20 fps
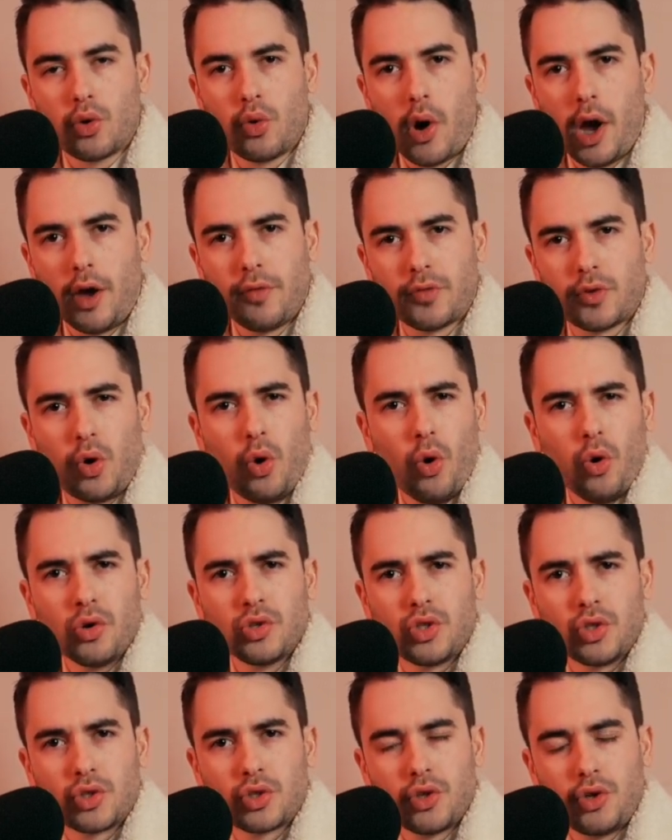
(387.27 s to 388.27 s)
Of
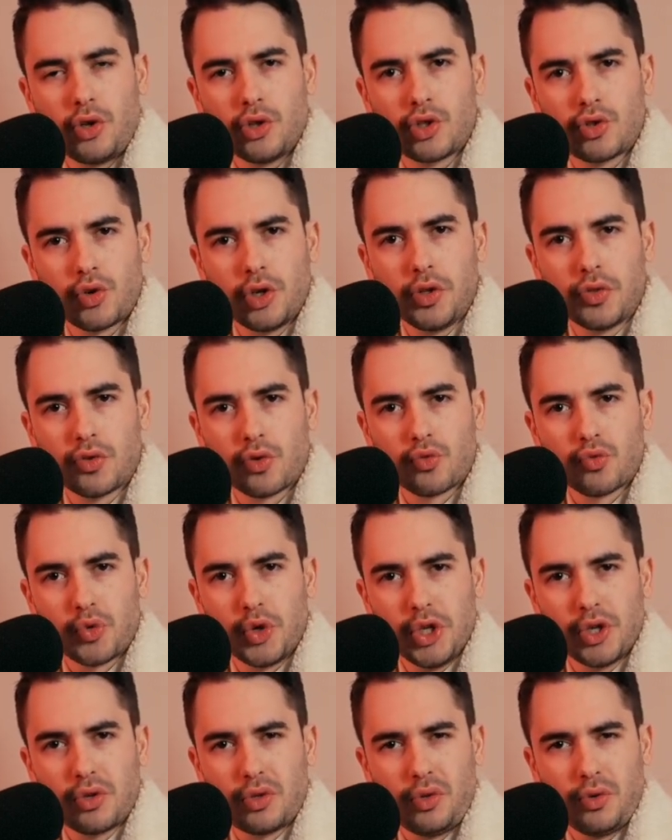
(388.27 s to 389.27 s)
course it's going to treat the
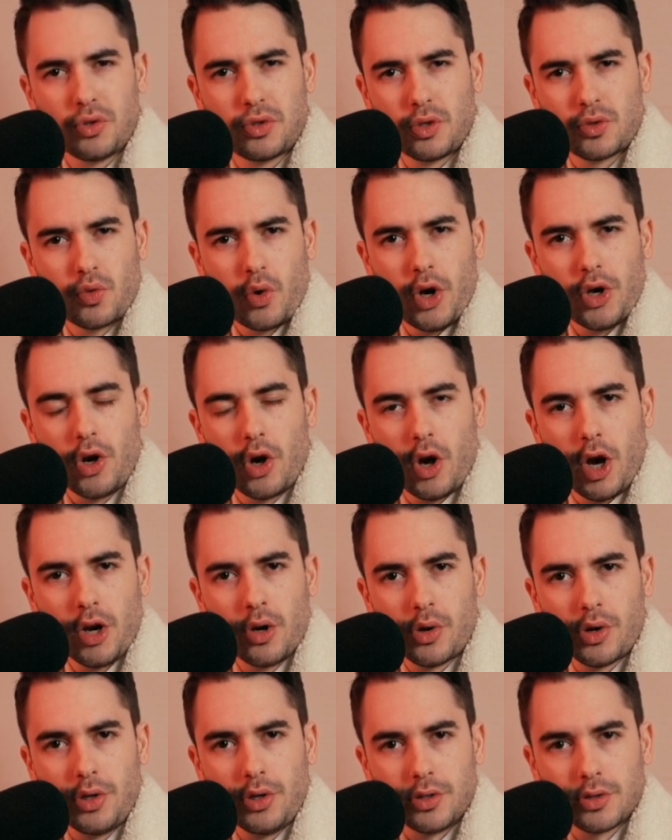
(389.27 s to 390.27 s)
recluse. That's why you
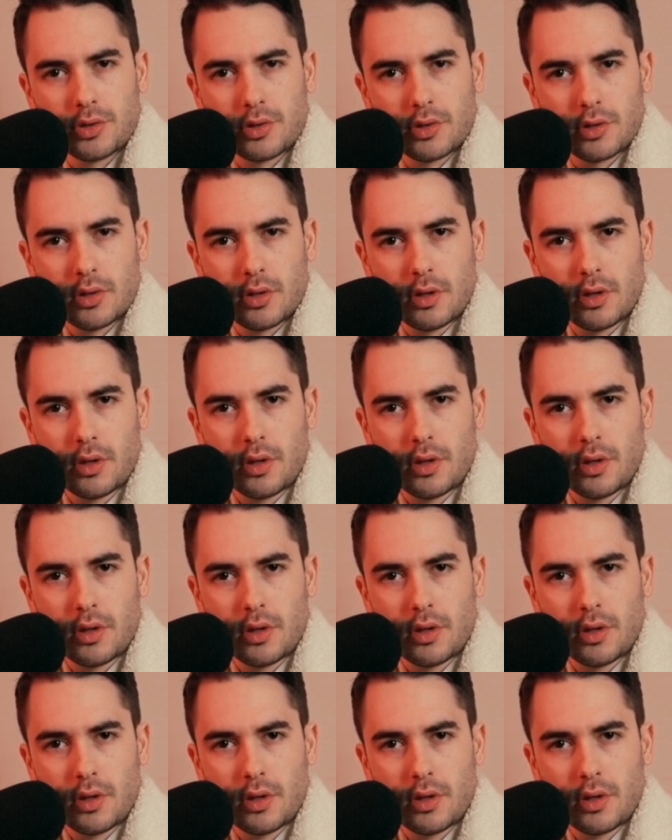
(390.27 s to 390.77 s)
hired us.